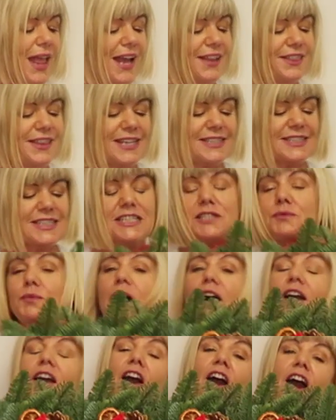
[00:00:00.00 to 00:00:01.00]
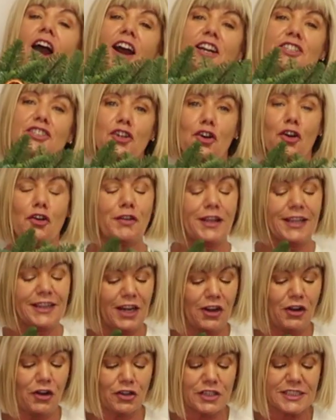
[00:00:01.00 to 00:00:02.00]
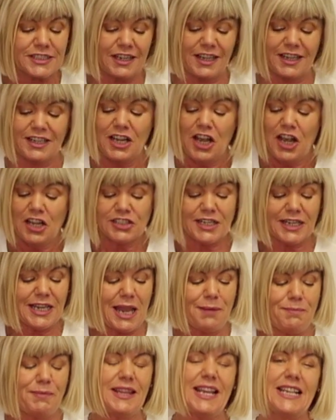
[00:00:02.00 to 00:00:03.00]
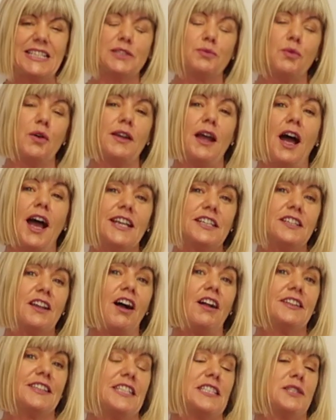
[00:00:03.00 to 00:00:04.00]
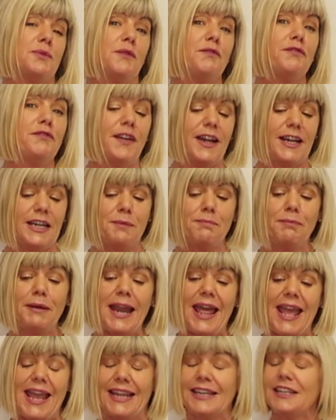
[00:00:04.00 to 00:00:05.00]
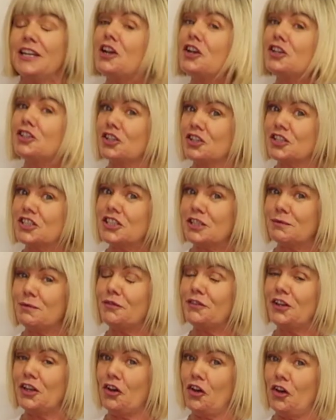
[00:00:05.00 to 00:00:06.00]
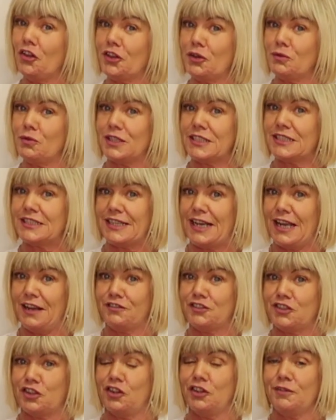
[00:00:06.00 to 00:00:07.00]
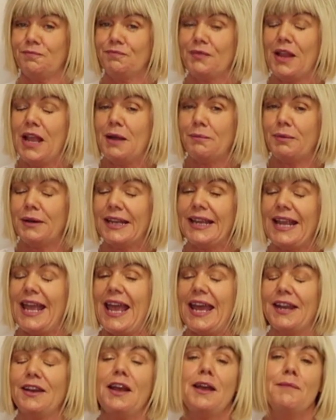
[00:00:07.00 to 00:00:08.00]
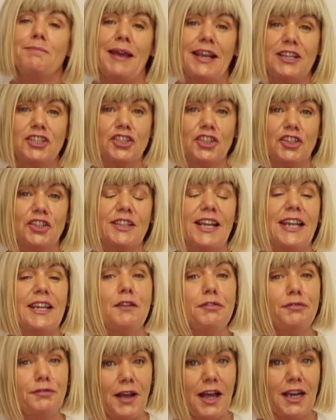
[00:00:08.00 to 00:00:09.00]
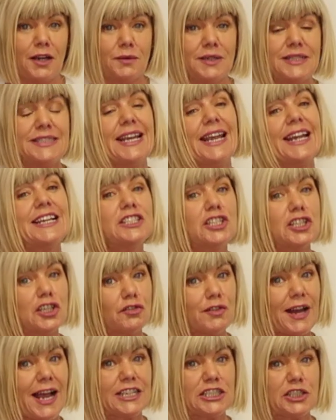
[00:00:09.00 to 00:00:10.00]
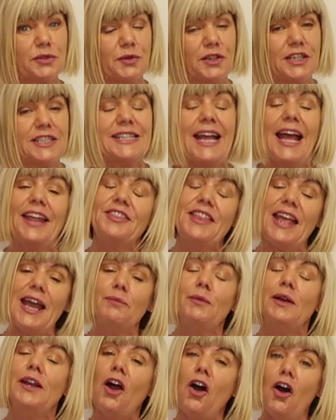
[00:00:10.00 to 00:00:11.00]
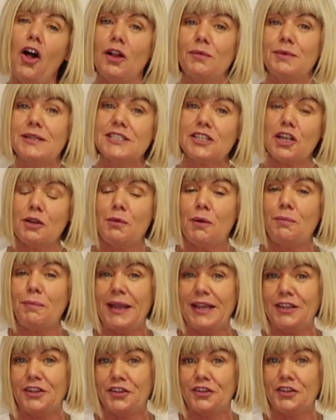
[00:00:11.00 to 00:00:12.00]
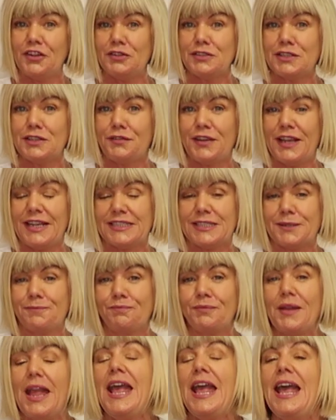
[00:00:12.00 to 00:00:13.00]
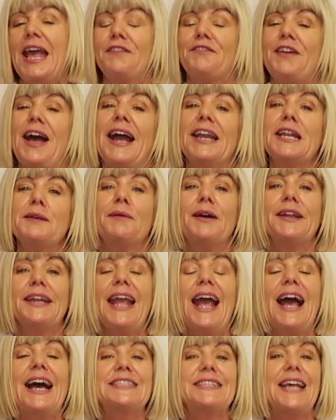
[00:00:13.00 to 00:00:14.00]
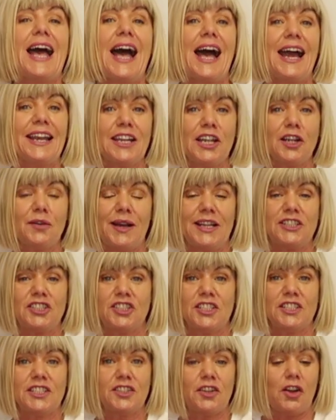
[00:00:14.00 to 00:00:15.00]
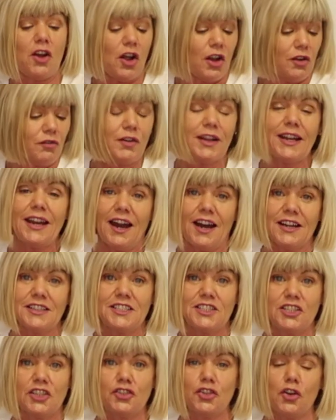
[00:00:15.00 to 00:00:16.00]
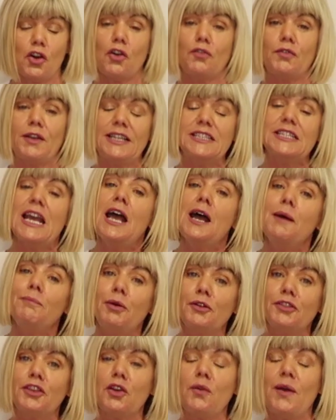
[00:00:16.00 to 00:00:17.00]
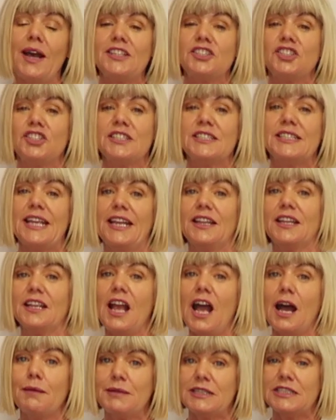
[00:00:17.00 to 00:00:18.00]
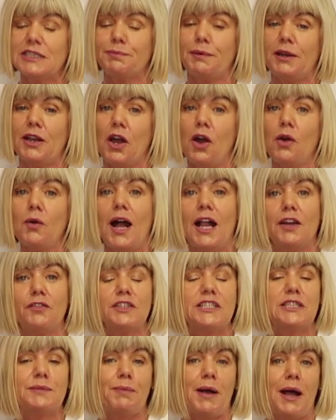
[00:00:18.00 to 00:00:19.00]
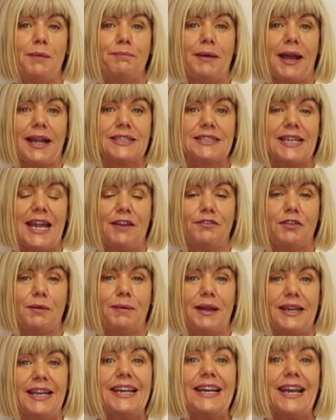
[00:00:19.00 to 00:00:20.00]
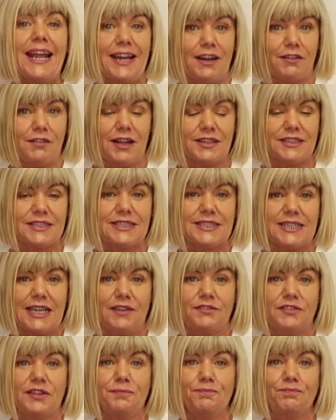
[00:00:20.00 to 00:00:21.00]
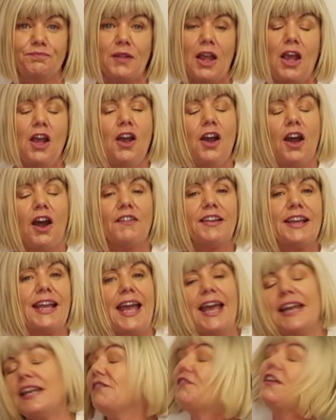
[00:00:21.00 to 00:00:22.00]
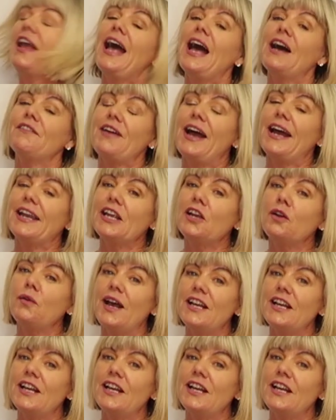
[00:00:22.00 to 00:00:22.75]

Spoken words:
And this is what our door wreath looks like. So keeping this one, I'd call this one fairly plain towards some of the other ones that I've done. But again, make sure that you follow us, interact with us, and then we'll always come up in your newsfeed. If anybody has any questions at all regards to door wreath, put the questions in the comments below. I'll respond back to everybody later on this evening. Or again, if you have any